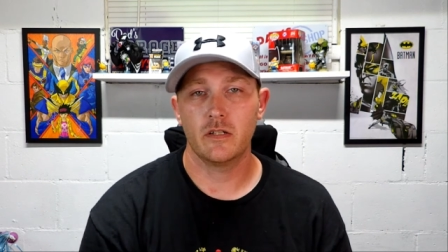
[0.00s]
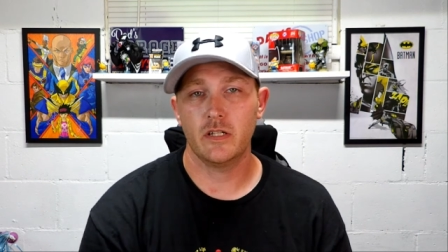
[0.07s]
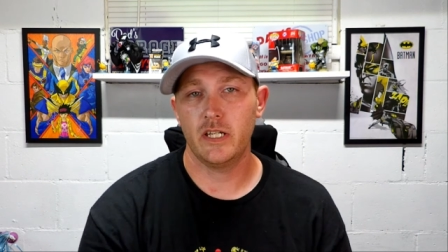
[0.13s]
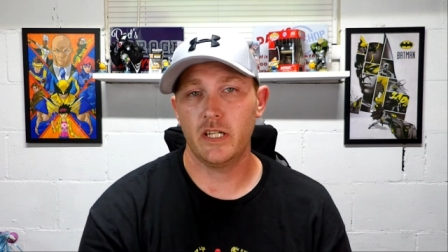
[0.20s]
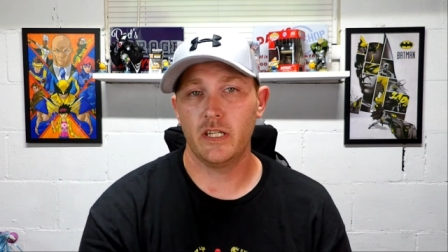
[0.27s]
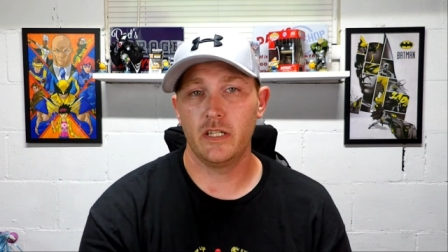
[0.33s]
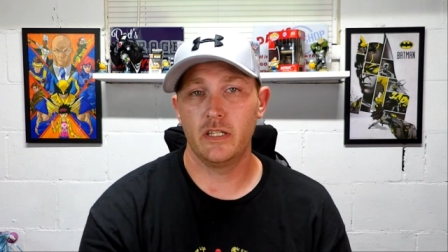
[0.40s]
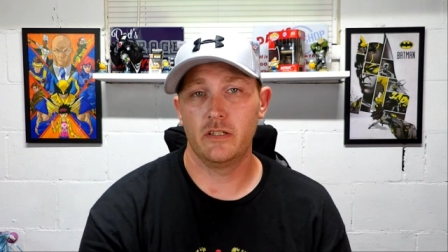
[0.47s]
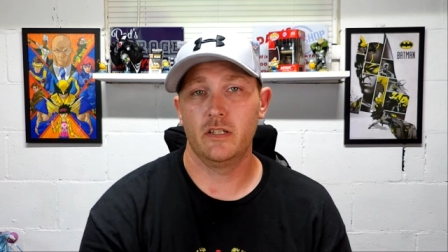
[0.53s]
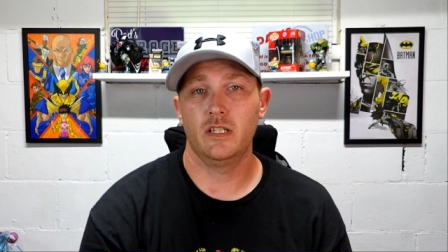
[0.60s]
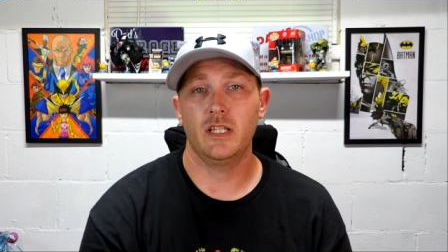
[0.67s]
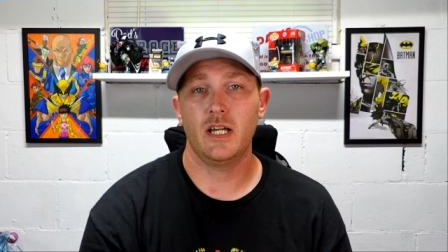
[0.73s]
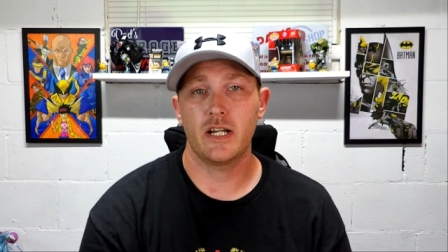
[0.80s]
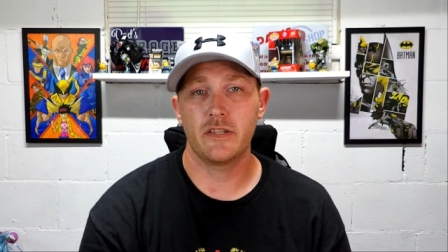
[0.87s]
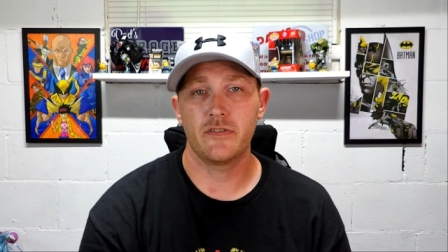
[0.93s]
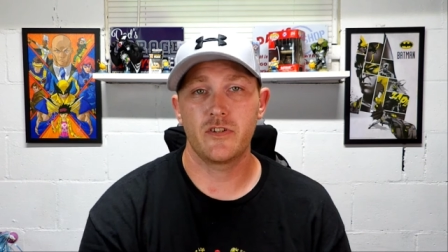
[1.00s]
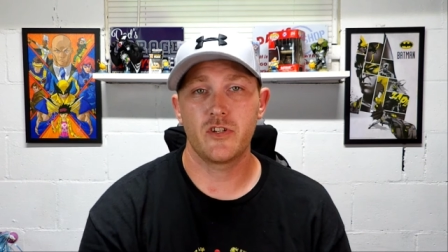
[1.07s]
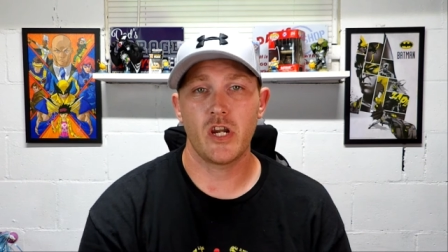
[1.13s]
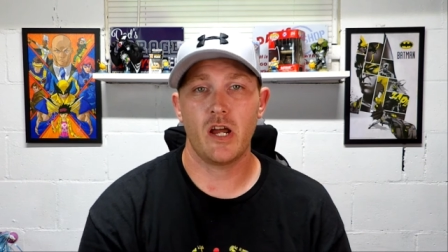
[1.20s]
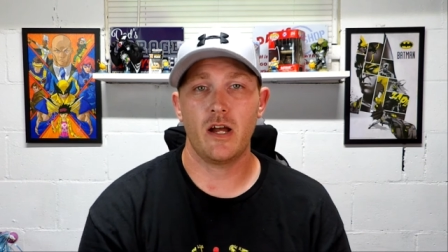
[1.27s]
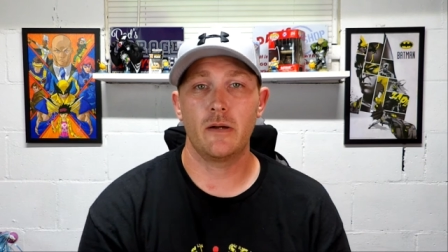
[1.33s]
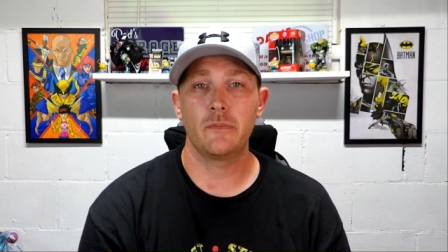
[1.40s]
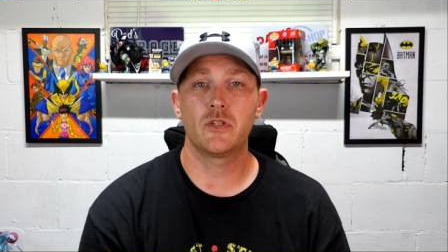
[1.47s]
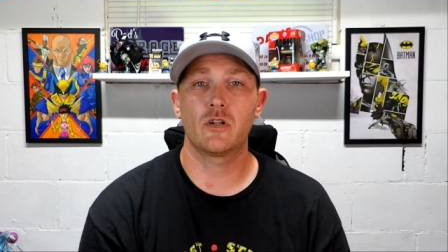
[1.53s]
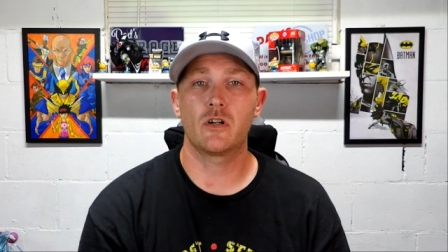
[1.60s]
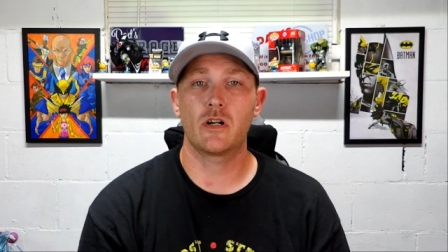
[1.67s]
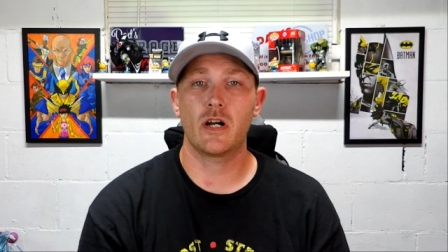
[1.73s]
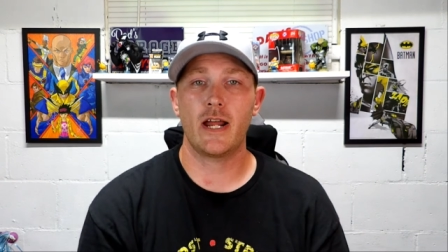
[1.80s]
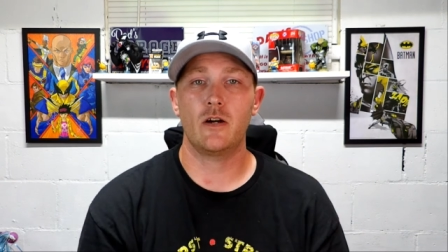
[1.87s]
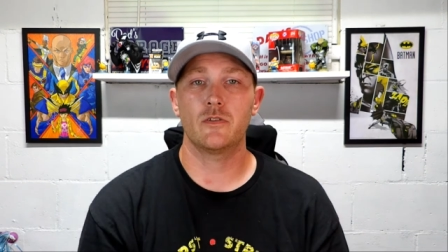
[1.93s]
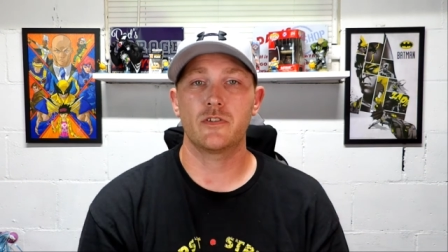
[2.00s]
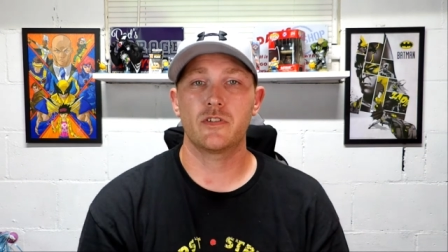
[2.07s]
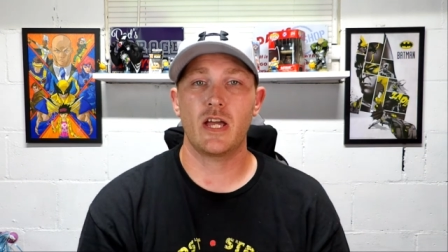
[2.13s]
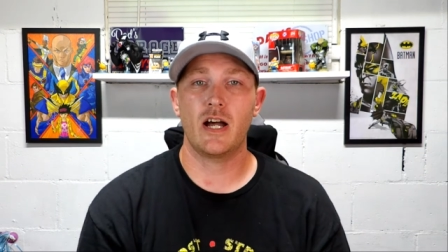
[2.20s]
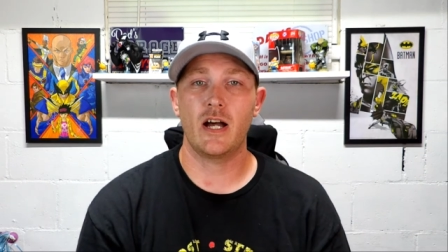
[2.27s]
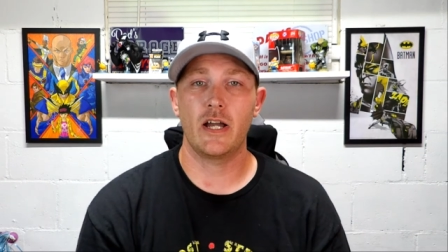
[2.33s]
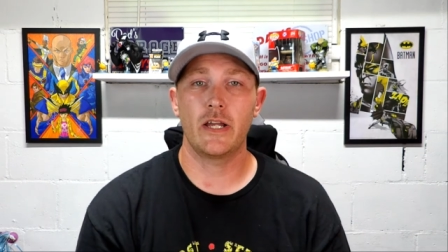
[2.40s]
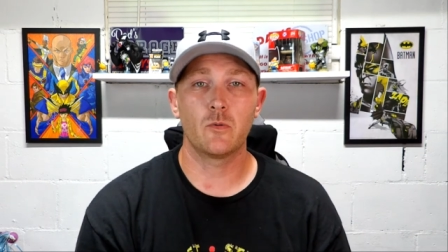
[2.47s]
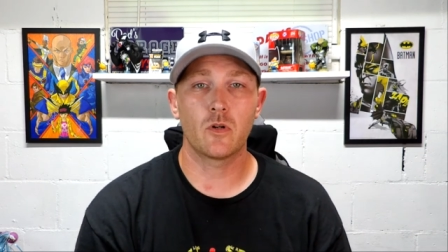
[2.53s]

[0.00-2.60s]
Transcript: and a lot of the jobs are outside,